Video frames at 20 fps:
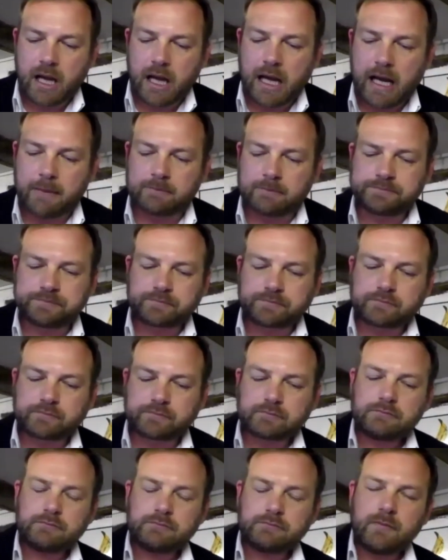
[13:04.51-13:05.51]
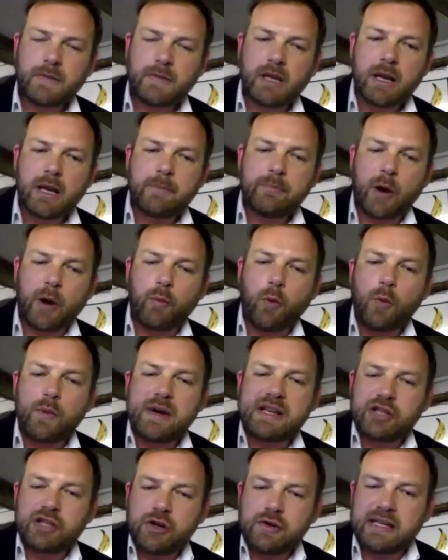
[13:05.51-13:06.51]
But what
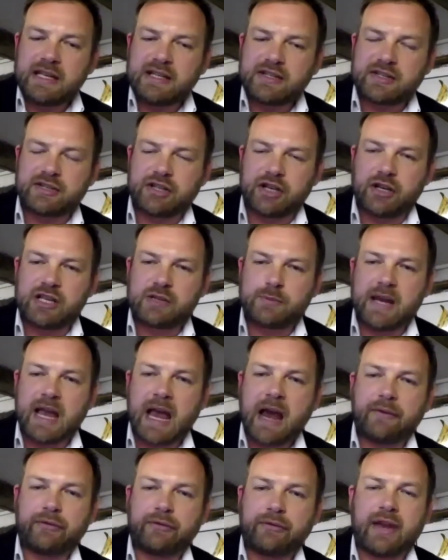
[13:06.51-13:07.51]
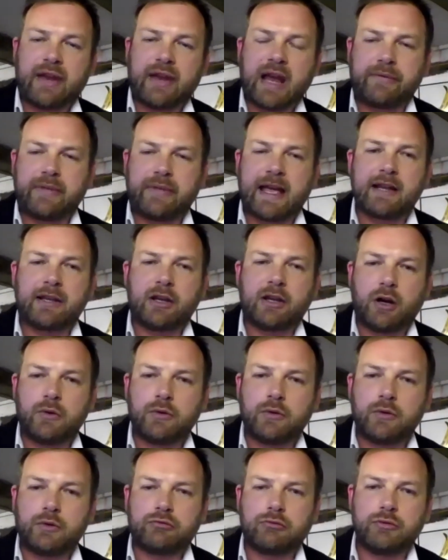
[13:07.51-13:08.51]
we do need to do is we have to have that
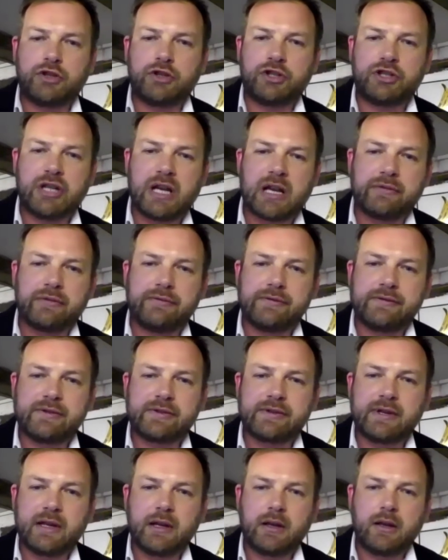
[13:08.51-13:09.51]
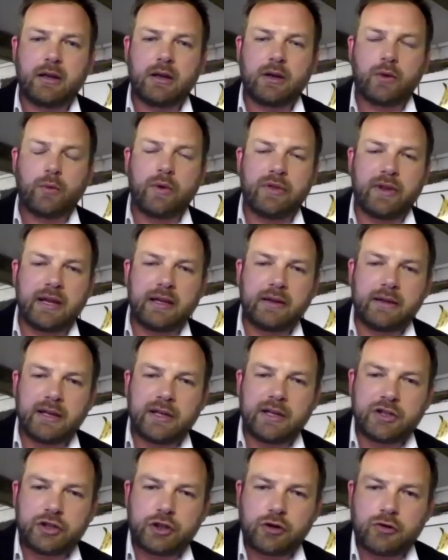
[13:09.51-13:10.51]
cultural shift within
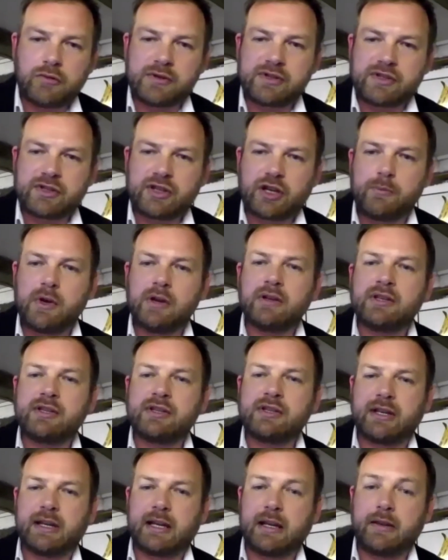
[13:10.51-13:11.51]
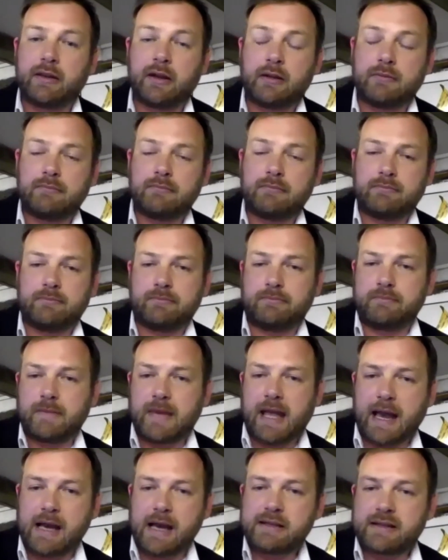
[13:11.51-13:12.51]
the insurance community that
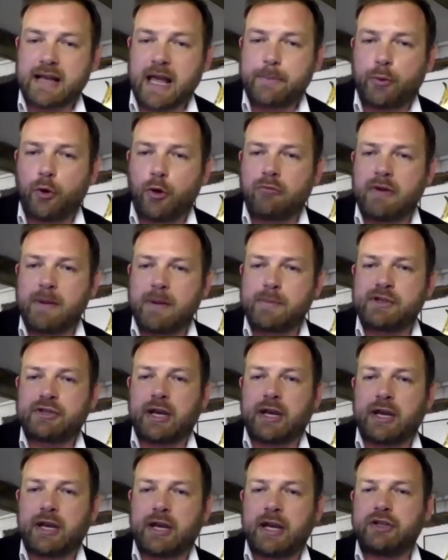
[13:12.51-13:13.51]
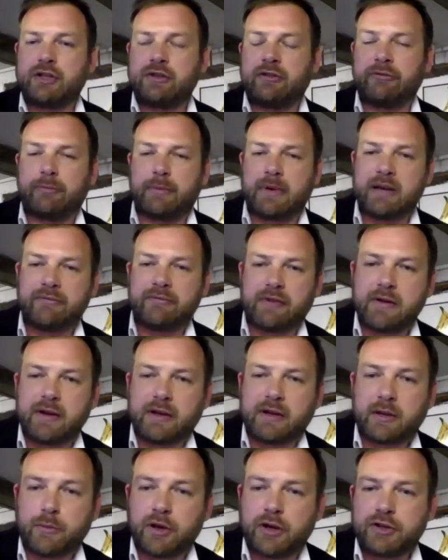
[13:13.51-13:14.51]
has that poor reputation of being
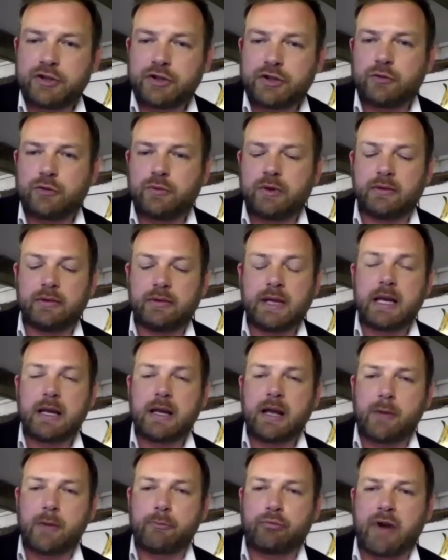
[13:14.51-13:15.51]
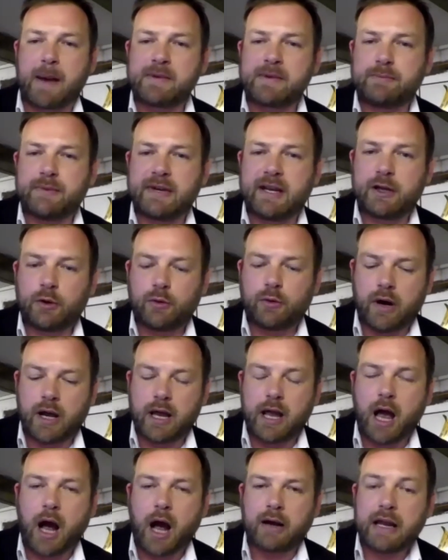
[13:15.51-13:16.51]
very commercial and perhaps being
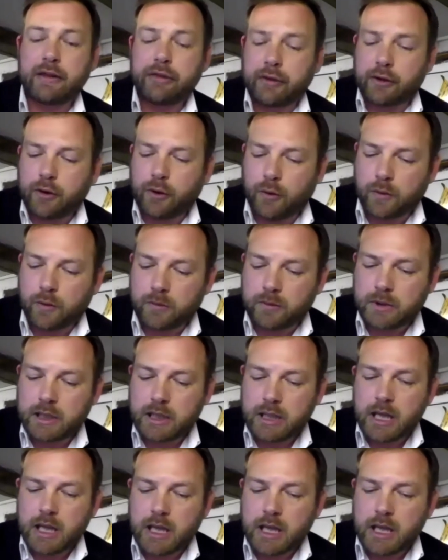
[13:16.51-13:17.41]
quite unethical.